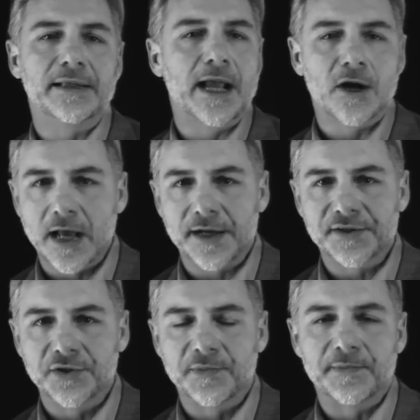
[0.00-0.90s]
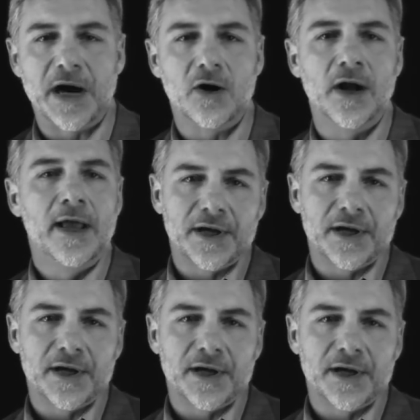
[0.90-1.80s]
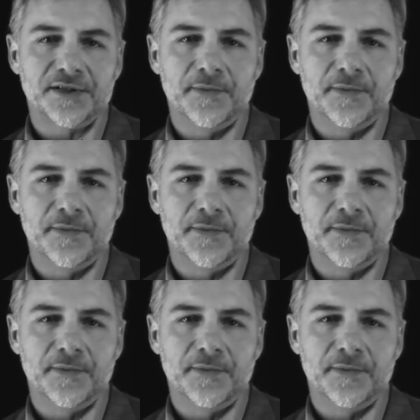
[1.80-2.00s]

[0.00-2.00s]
They are not a superpower. And for us